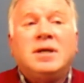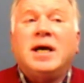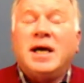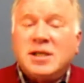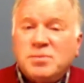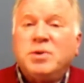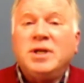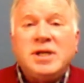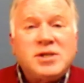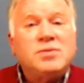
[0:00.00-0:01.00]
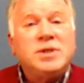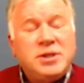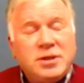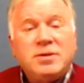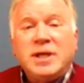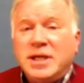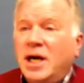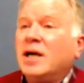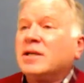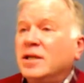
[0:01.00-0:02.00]
As police would do, they
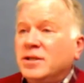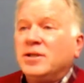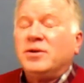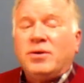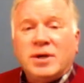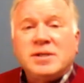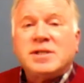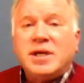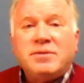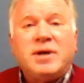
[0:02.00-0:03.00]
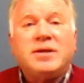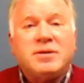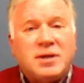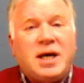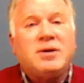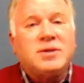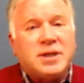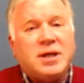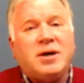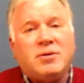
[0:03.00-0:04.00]
knocked on the door and said rather
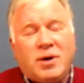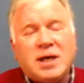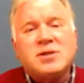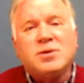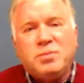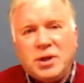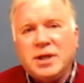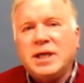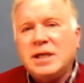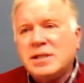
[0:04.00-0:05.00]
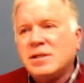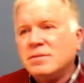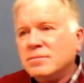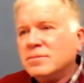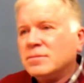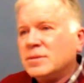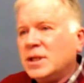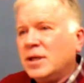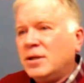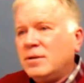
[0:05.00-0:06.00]
loudly, Owasso police,
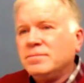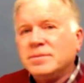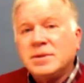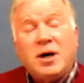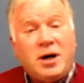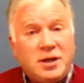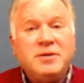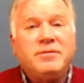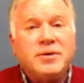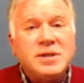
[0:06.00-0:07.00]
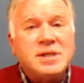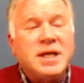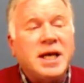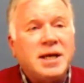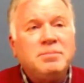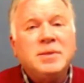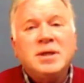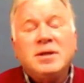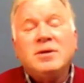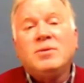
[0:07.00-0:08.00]
you know, calling for his name.
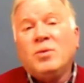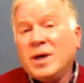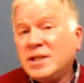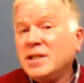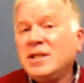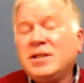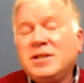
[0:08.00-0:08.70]
What did it